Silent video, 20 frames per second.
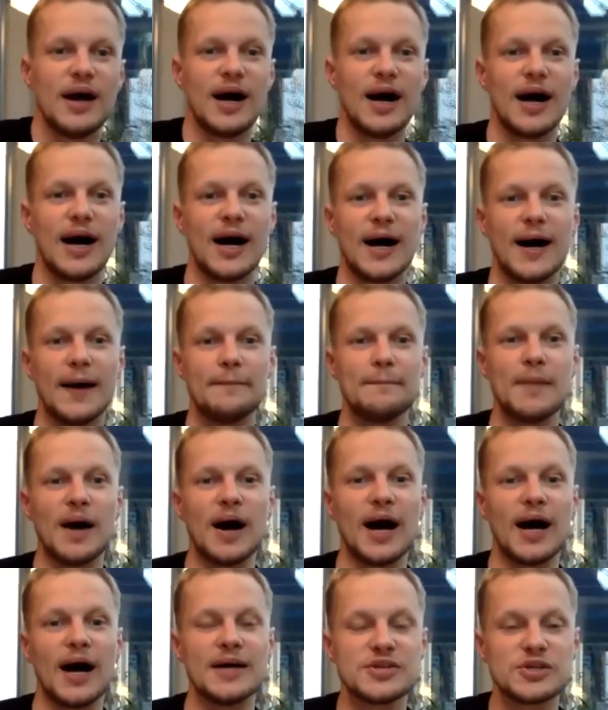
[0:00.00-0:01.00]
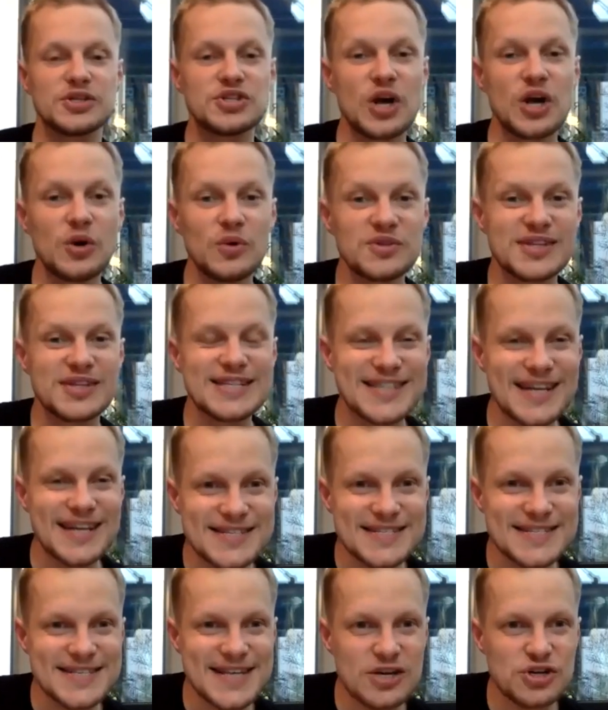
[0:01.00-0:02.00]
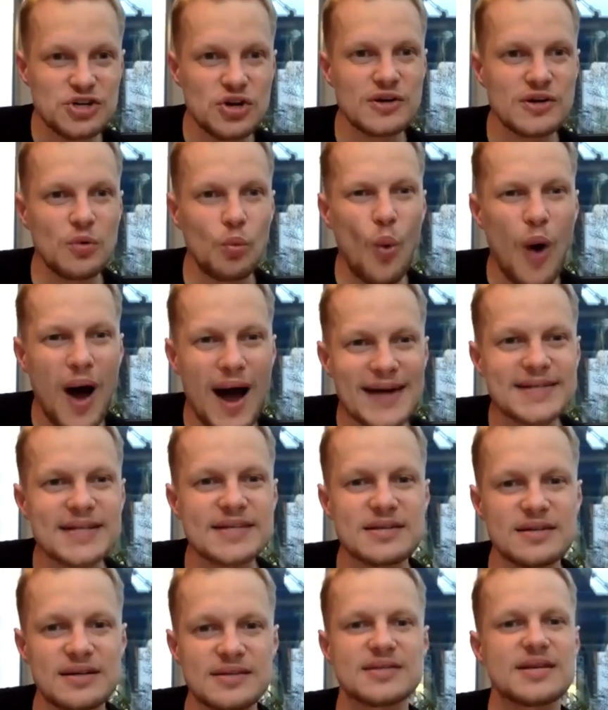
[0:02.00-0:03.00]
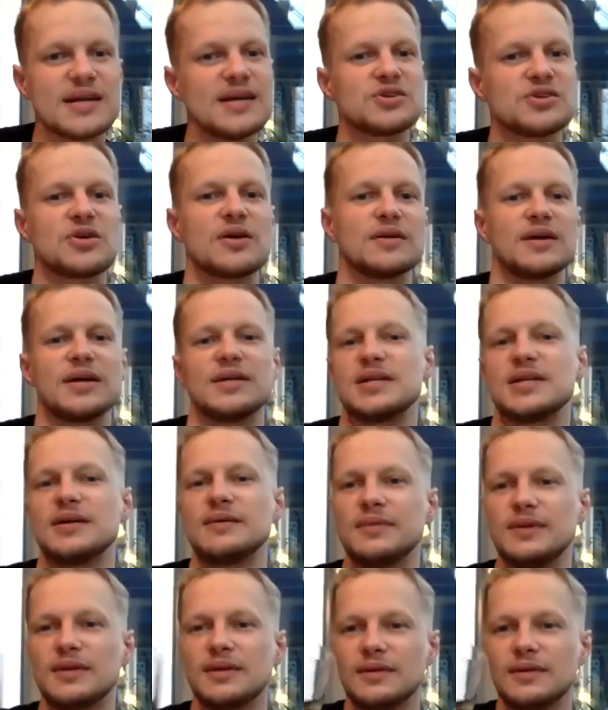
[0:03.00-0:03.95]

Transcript: Um, uh, so this doesn't say Chardonnay. Why doesn't it say Chardonnay to you?